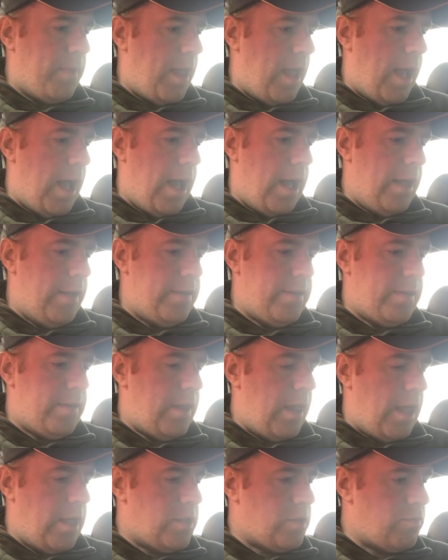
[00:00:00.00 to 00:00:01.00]
and
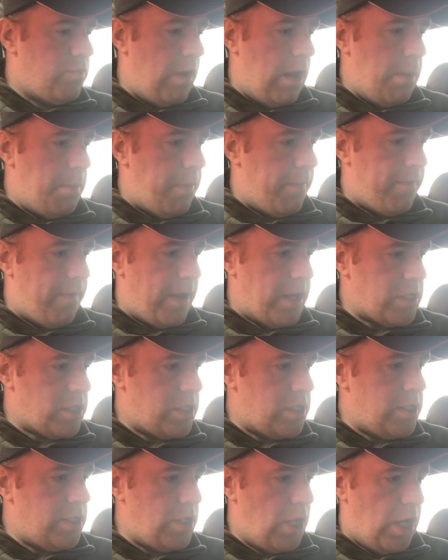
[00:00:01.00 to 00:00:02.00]
it's really
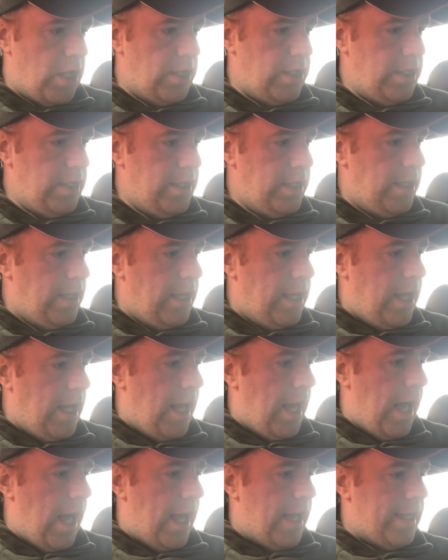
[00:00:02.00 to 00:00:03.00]
professionally done.
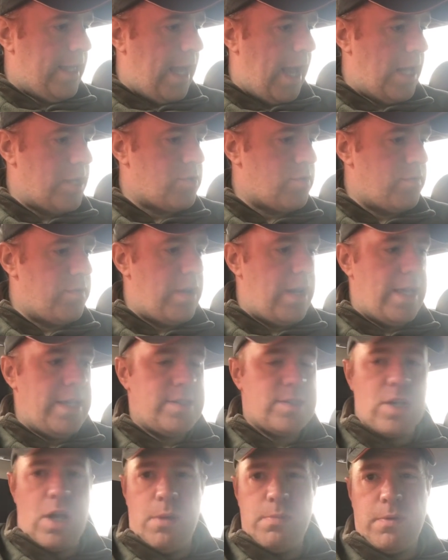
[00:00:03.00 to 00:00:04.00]
Catch and
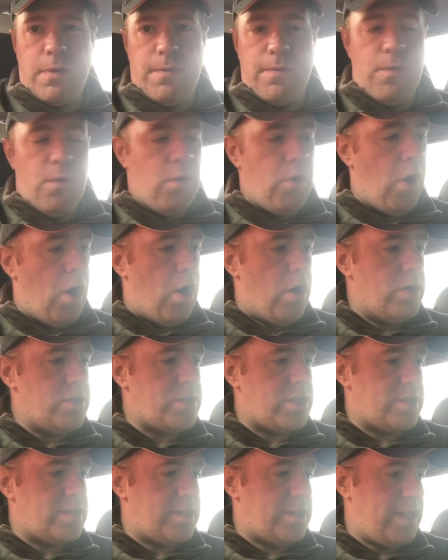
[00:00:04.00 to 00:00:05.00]
release up to 4
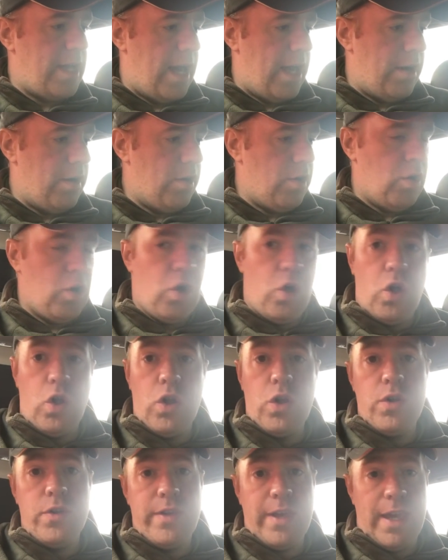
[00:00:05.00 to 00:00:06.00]
hours is a tenner,
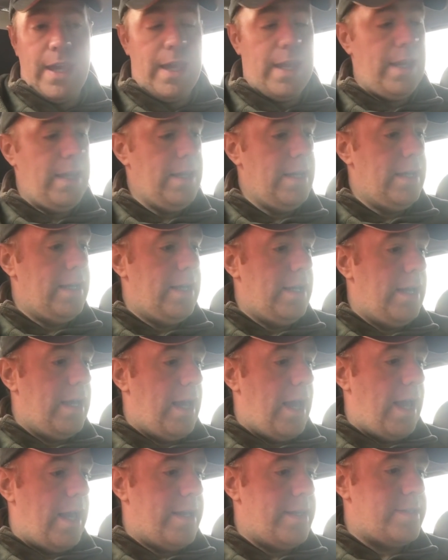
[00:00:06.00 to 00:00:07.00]
all day
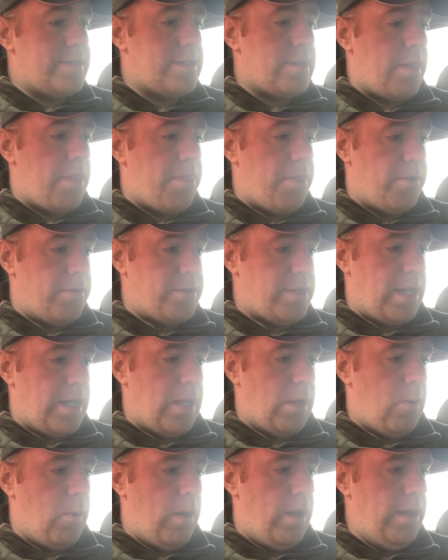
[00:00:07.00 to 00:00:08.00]
is
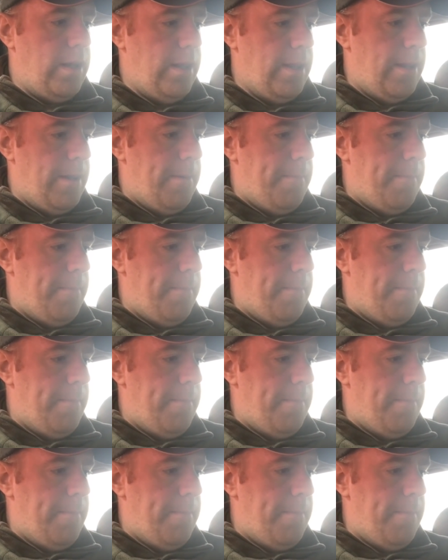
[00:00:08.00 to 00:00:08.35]
13 quid.